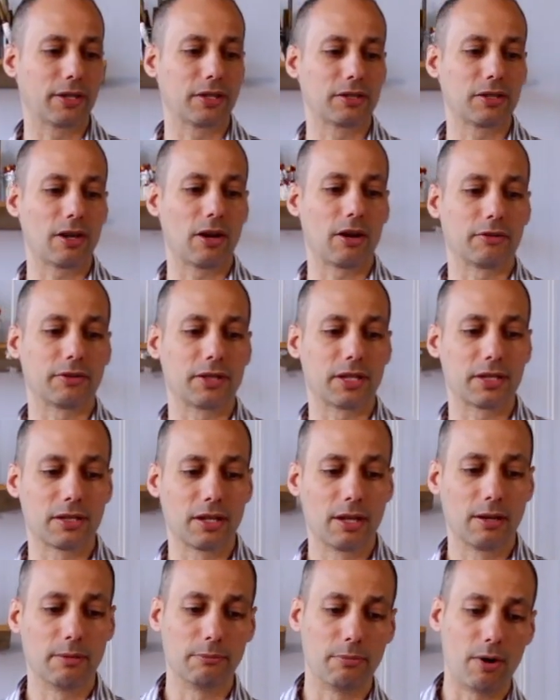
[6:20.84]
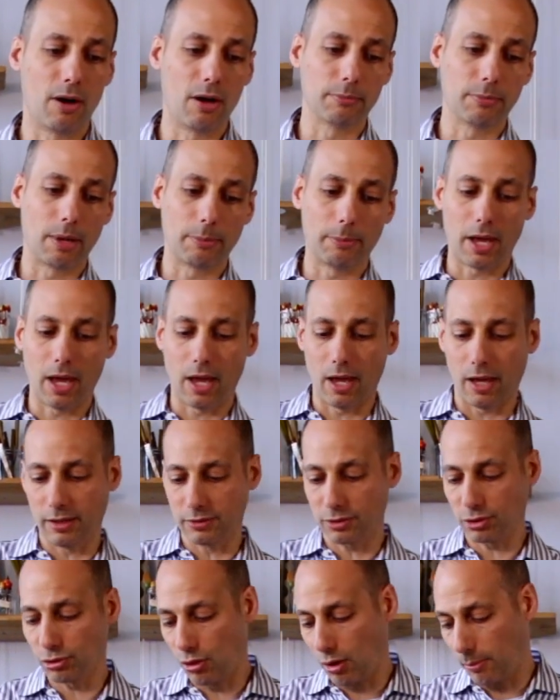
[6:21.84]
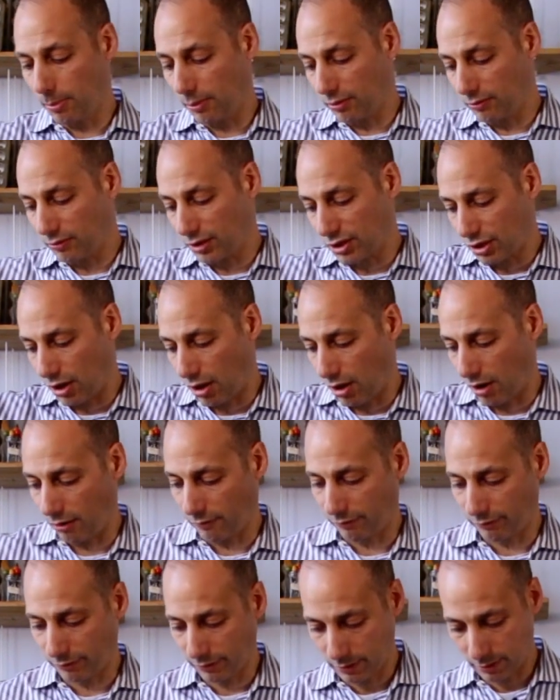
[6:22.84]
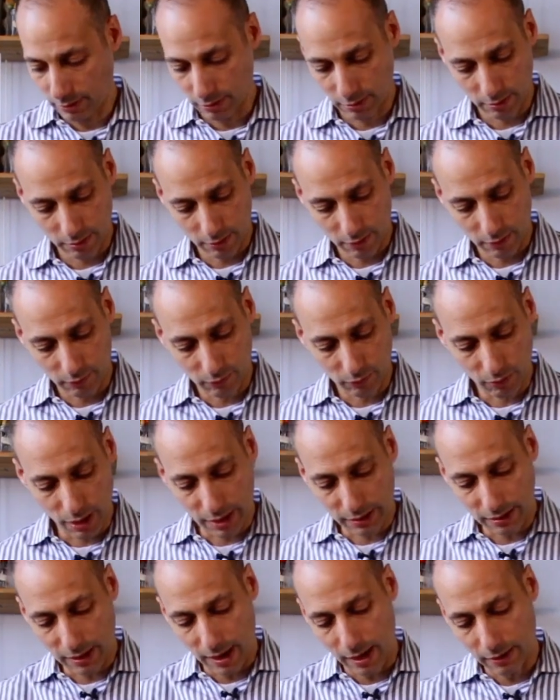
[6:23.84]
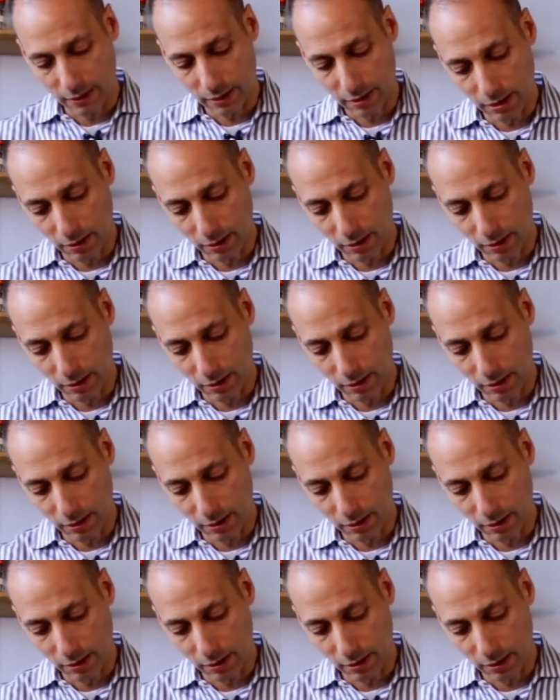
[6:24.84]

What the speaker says: reserve, this Bon Maman strawberry reserve, right down in